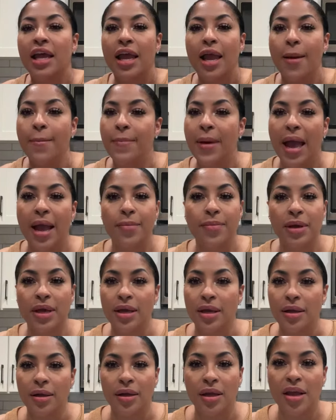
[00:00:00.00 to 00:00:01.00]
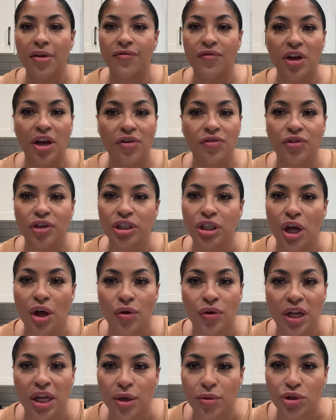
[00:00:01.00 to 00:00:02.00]
And baby, he fell for his
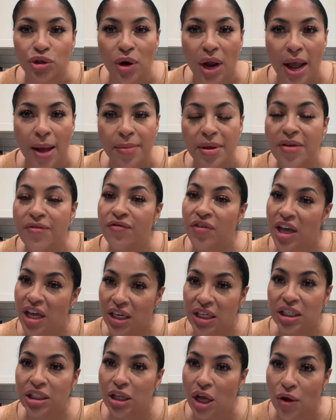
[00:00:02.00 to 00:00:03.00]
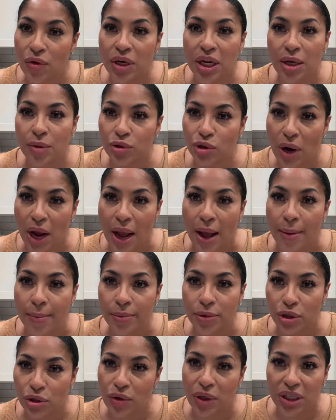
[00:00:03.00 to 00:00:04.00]
own damn trap. He fell in his own damn trap.
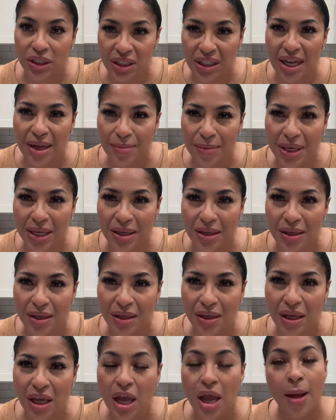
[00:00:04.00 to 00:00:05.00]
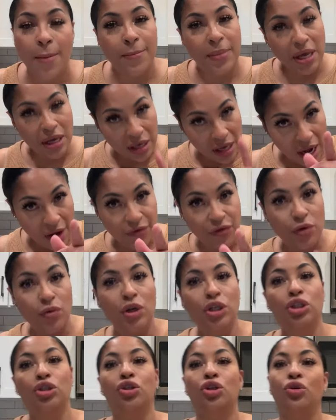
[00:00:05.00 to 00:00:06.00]
Do you understand me? Be careful
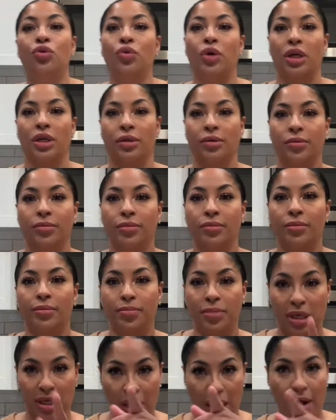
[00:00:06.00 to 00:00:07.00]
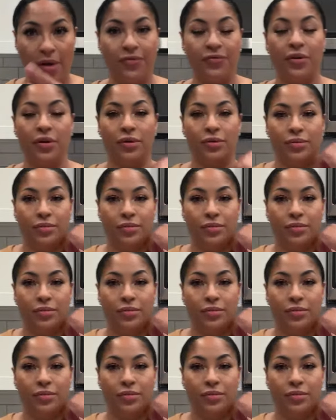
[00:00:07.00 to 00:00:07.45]
what you're doing. Be careful.